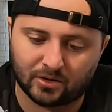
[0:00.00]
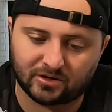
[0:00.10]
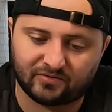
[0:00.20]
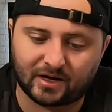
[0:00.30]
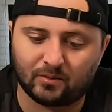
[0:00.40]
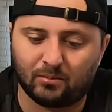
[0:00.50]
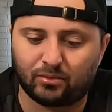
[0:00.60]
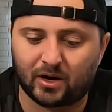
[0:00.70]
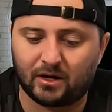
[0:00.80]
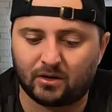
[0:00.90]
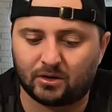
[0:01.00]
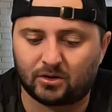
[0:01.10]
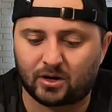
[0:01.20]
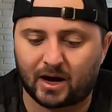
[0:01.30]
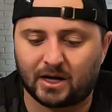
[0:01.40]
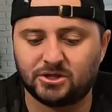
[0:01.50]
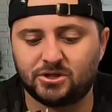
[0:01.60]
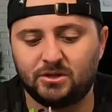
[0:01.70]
wonder if that will break on a crash.